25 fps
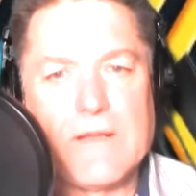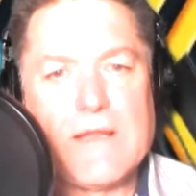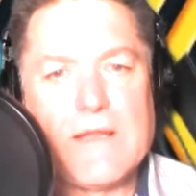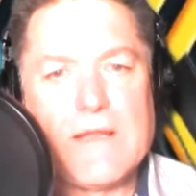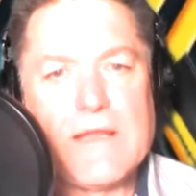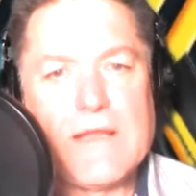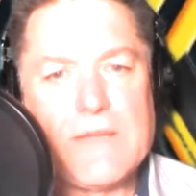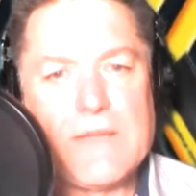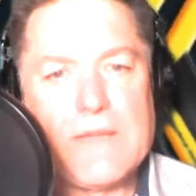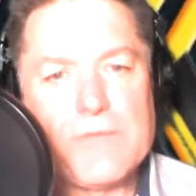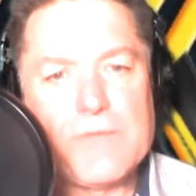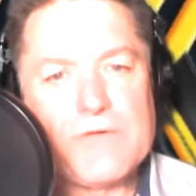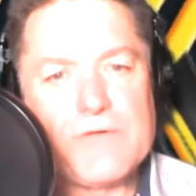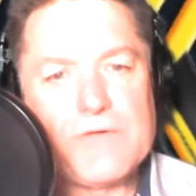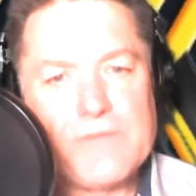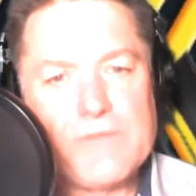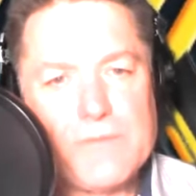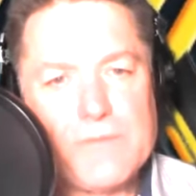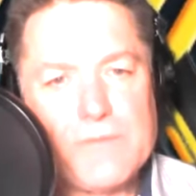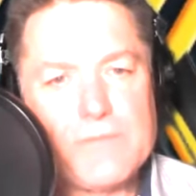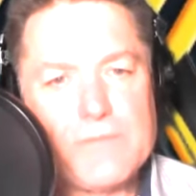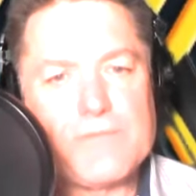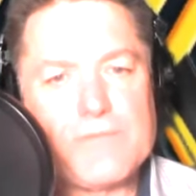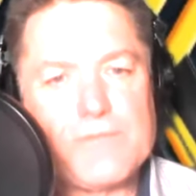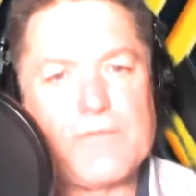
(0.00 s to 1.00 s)
he
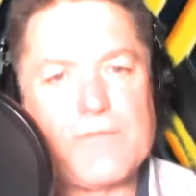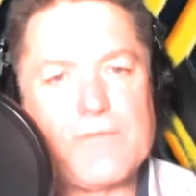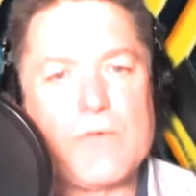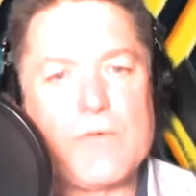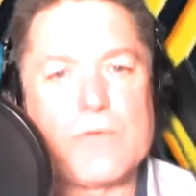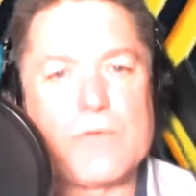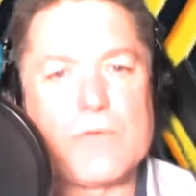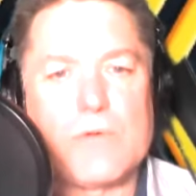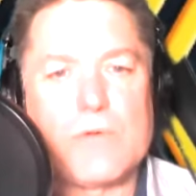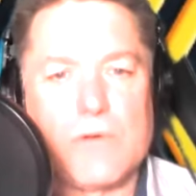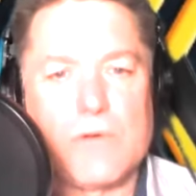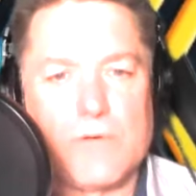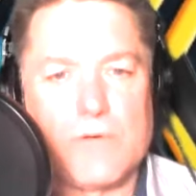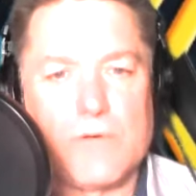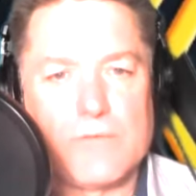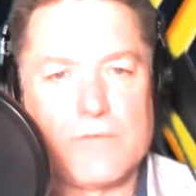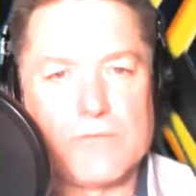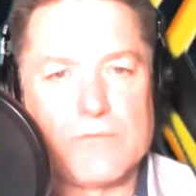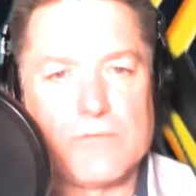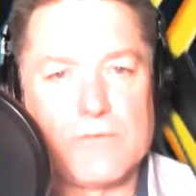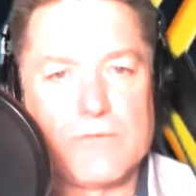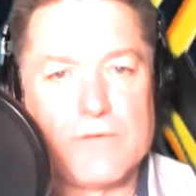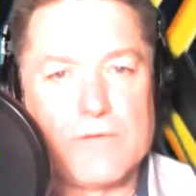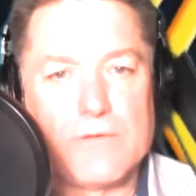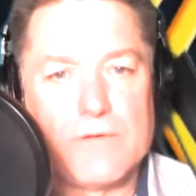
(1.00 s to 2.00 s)
received a phone call
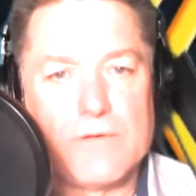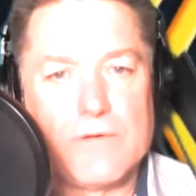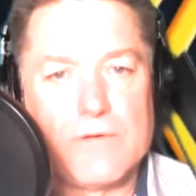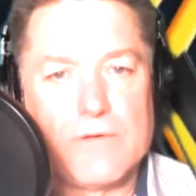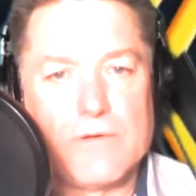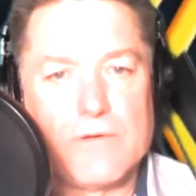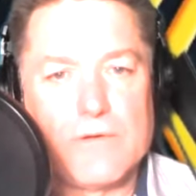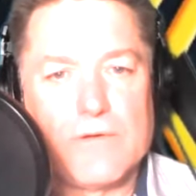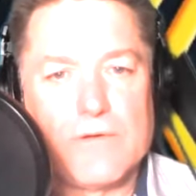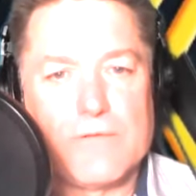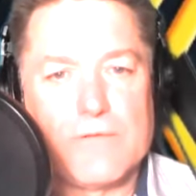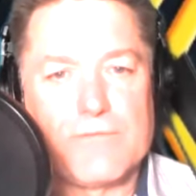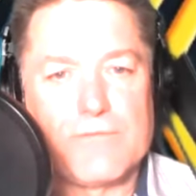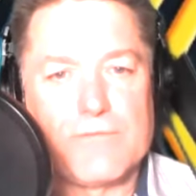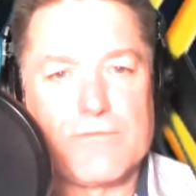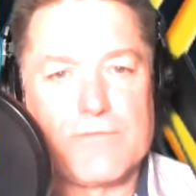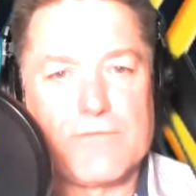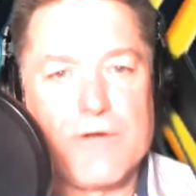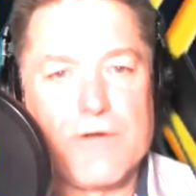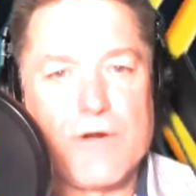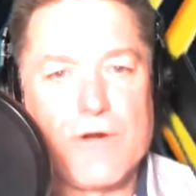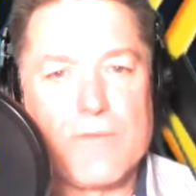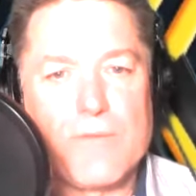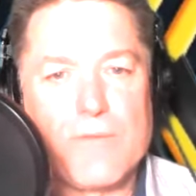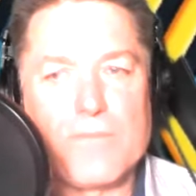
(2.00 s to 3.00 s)

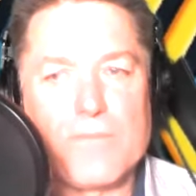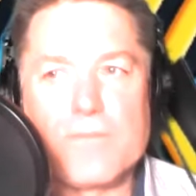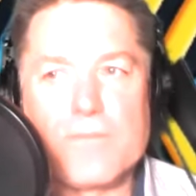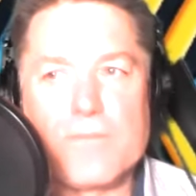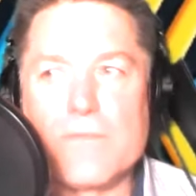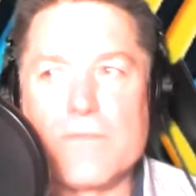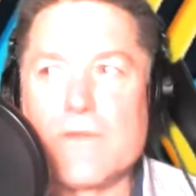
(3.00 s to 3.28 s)
from